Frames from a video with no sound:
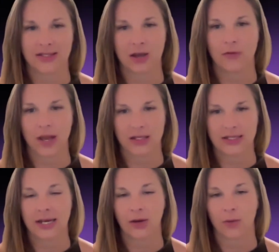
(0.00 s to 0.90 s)

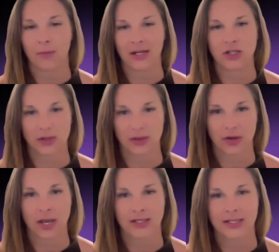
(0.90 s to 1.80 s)
self-custodying or managing
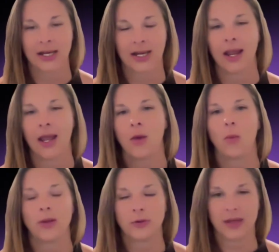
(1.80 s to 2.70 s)
their custody,
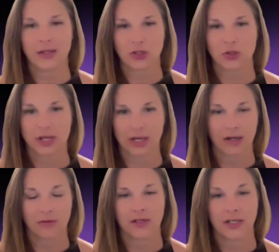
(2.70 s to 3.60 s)
whether that's using
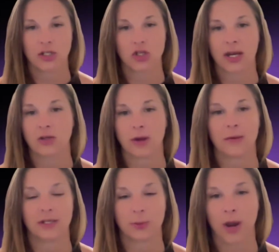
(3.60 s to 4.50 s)
kind of an exchange,
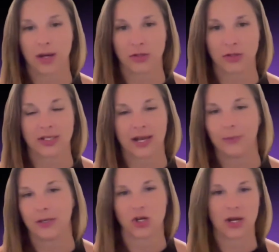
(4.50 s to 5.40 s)
maybe it's a practical
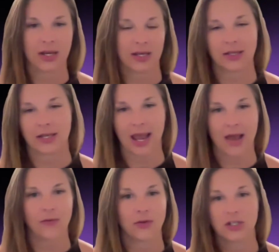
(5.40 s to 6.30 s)
step like checking that they
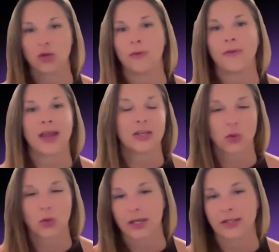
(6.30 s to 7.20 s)
have all these
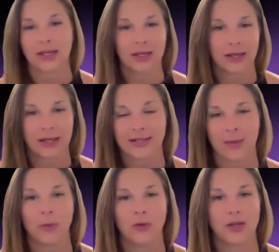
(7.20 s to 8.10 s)
2FAs, or like the
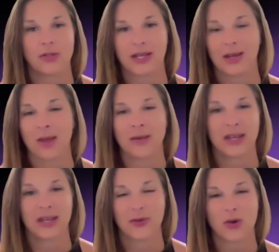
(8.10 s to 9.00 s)
example that you said,
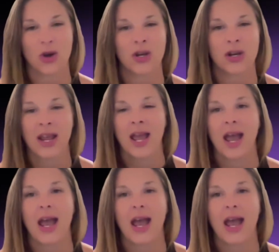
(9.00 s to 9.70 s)
maybe if you're not,